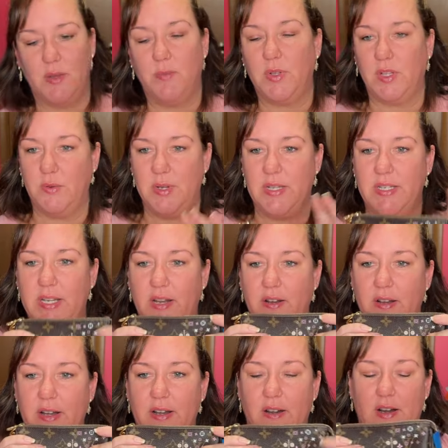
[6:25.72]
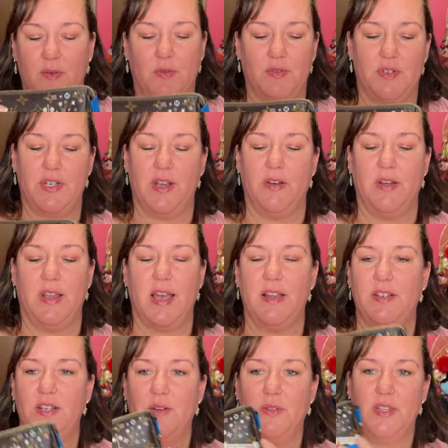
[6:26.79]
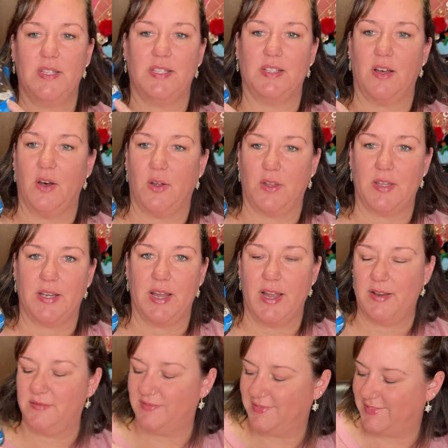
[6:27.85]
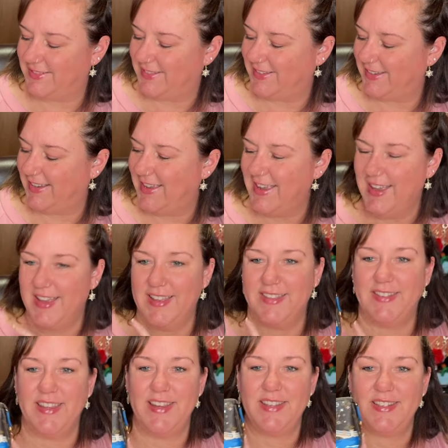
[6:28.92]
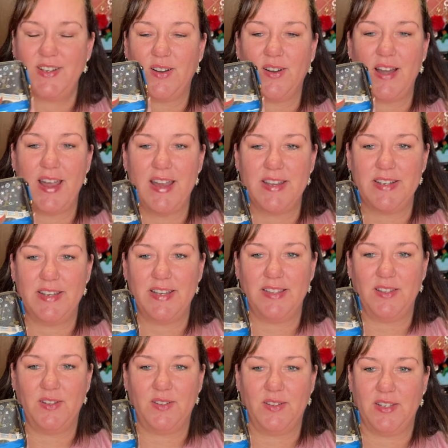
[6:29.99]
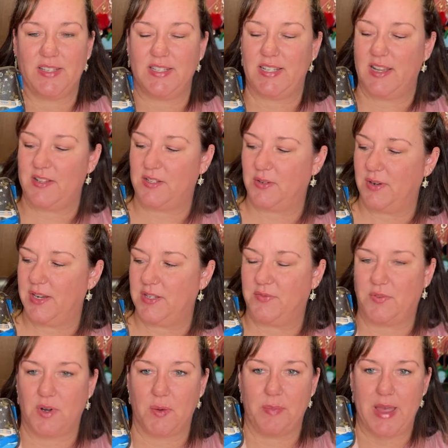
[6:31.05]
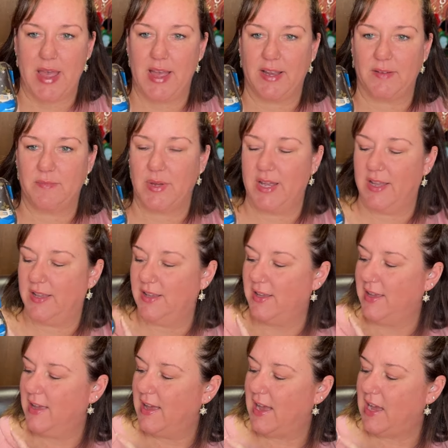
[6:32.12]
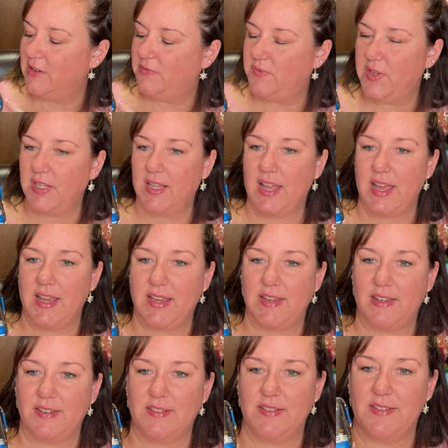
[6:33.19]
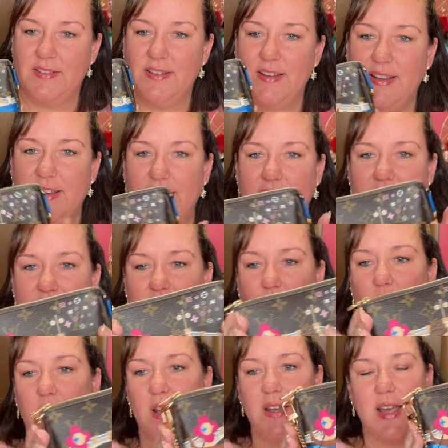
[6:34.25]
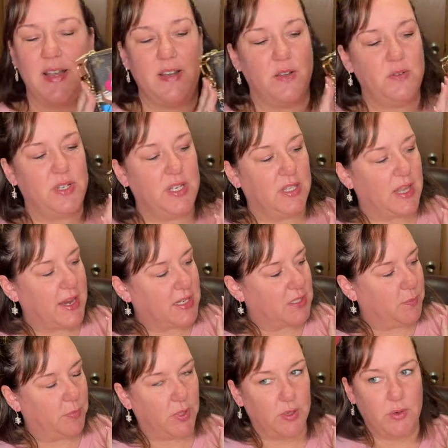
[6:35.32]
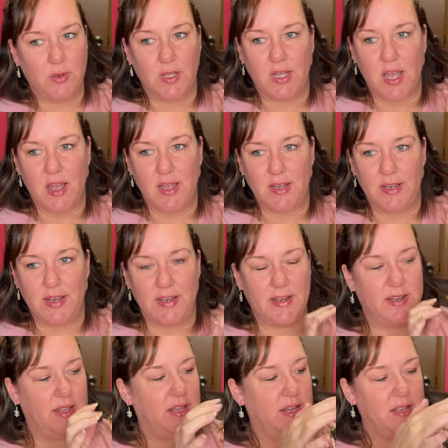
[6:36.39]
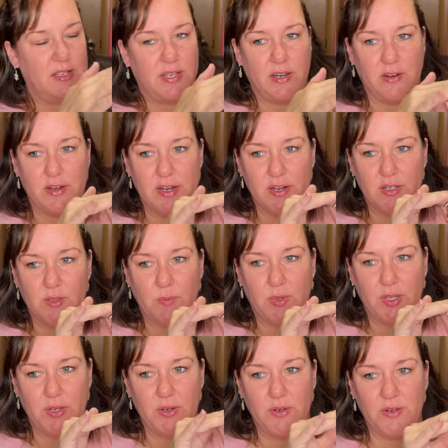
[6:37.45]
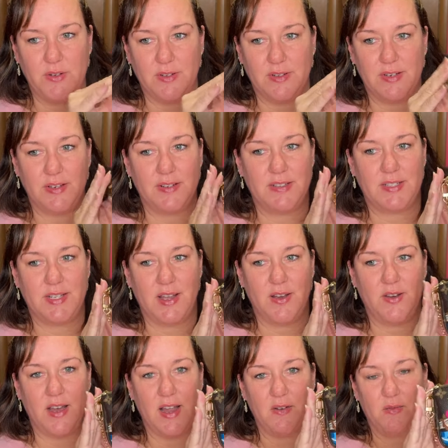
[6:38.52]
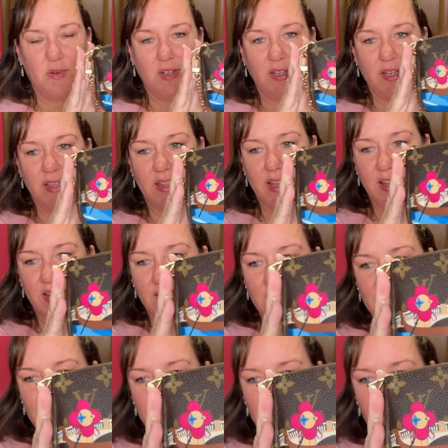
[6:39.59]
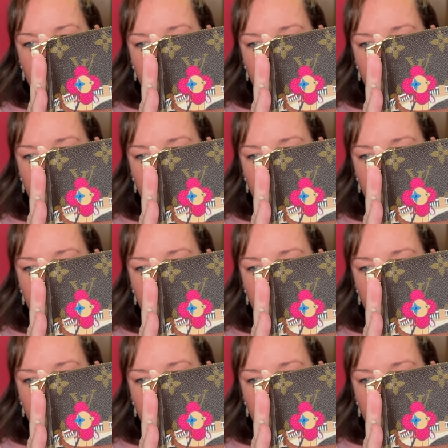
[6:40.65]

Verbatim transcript: the blue interior. I won't show it. I show this all the time. These are handy little accessories for a bag, but I feel like, one, I know she likes blue a lot, and the interior's blue, so I really think that she